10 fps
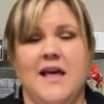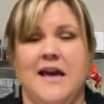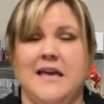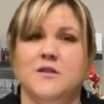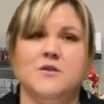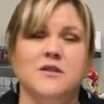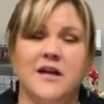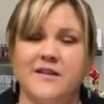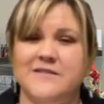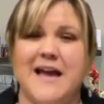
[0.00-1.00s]
Again, there's a
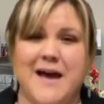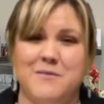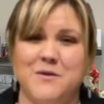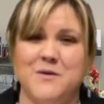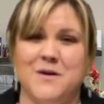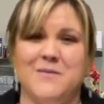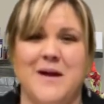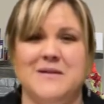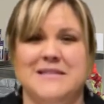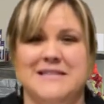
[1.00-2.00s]
lot of taboo
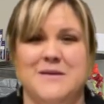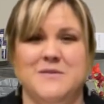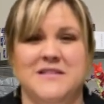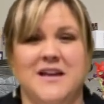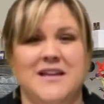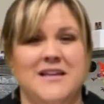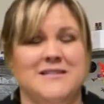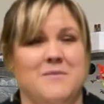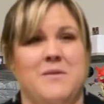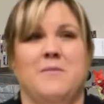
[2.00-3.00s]
around a sleep study.
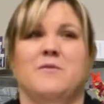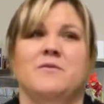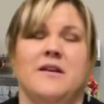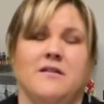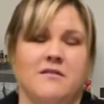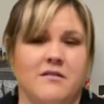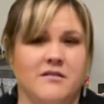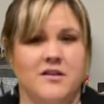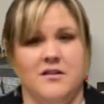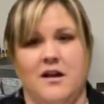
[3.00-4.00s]
Some people are like, oh,
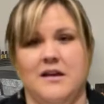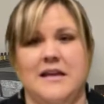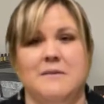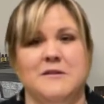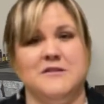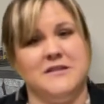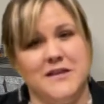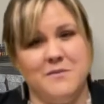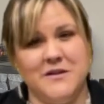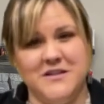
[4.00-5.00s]
you're not going to get much
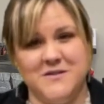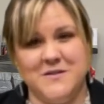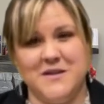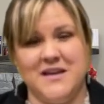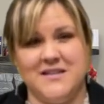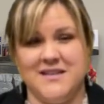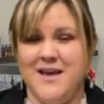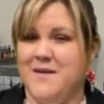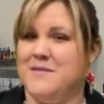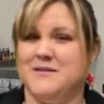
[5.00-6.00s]
sleep when you do this
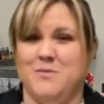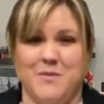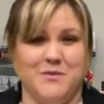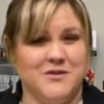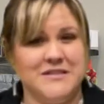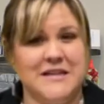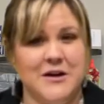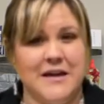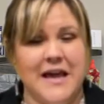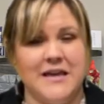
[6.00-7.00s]
because people are
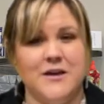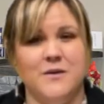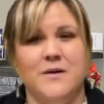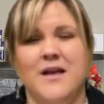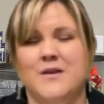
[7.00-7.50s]
staring at you.